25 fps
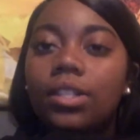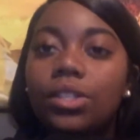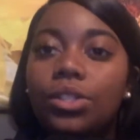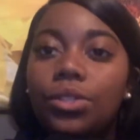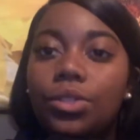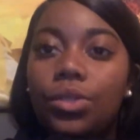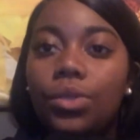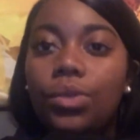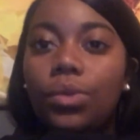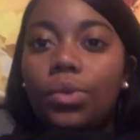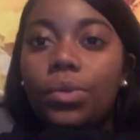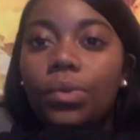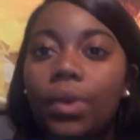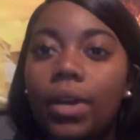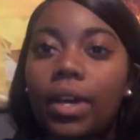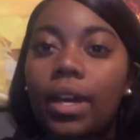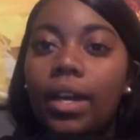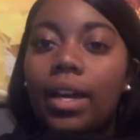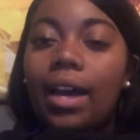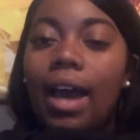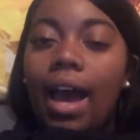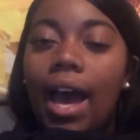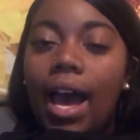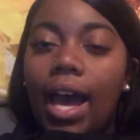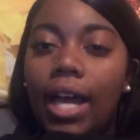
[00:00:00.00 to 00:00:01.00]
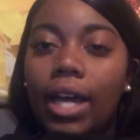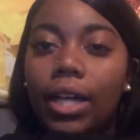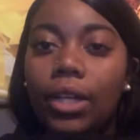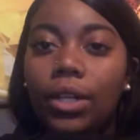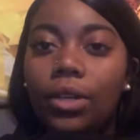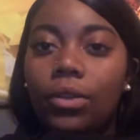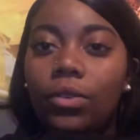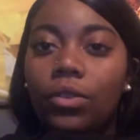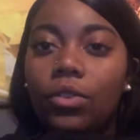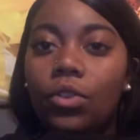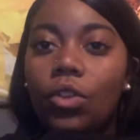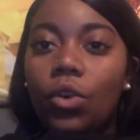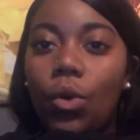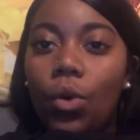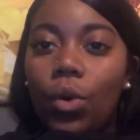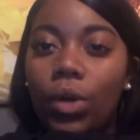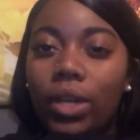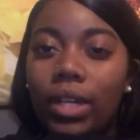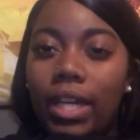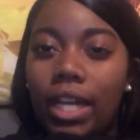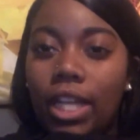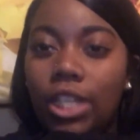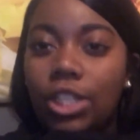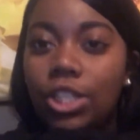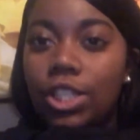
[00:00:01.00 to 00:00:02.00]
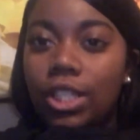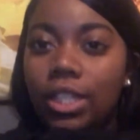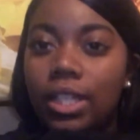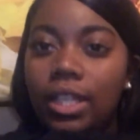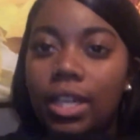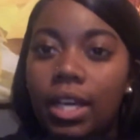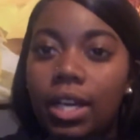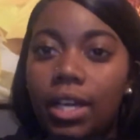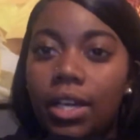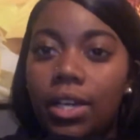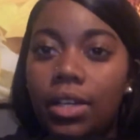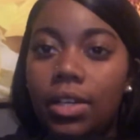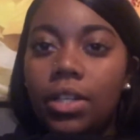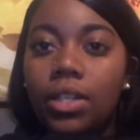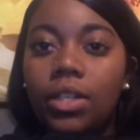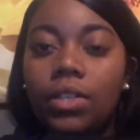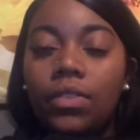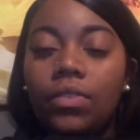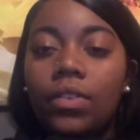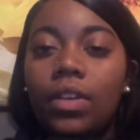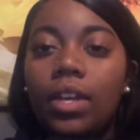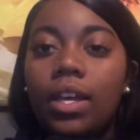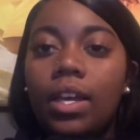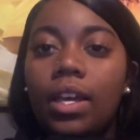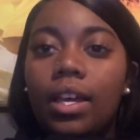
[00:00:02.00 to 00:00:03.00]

to guide the coordination of